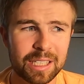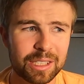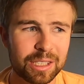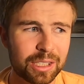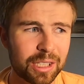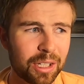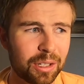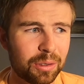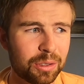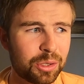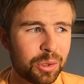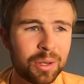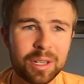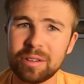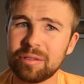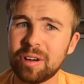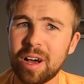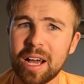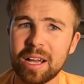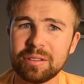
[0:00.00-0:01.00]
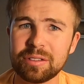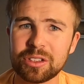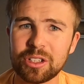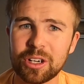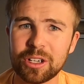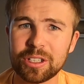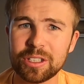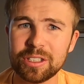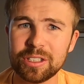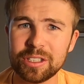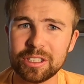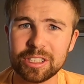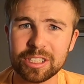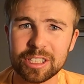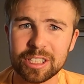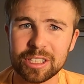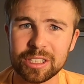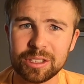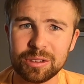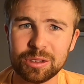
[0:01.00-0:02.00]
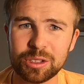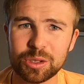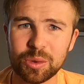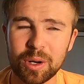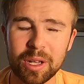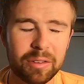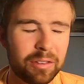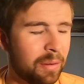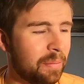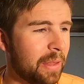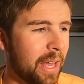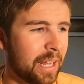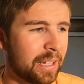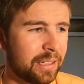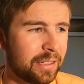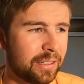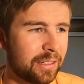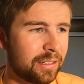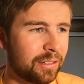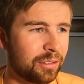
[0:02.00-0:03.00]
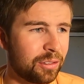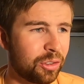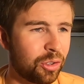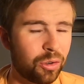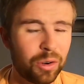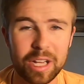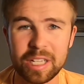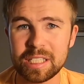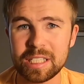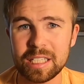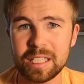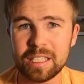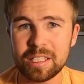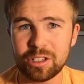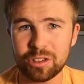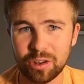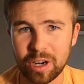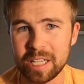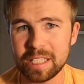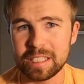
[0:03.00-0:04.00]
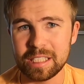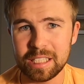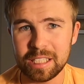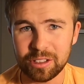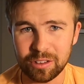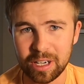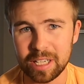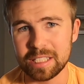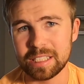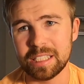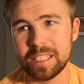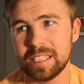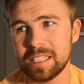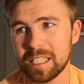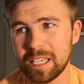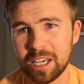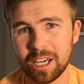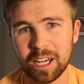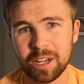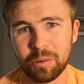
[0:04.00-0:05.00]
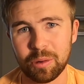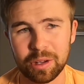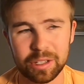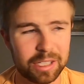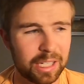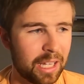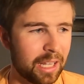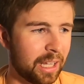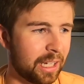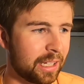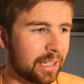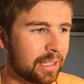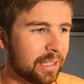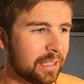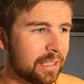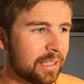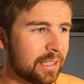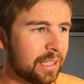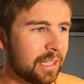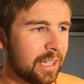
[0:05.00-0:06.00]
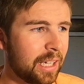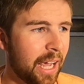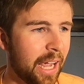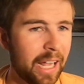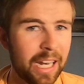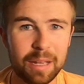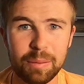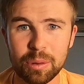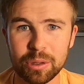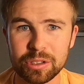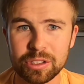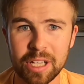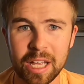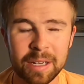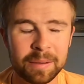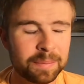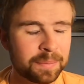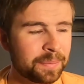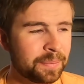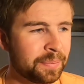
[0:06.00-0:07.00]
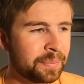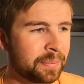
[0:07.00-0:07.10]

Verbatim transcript: So 25 starters, and you're going to lose 20 of them. That's crazy, crazy, crazy. Uh, what is that, like 80%?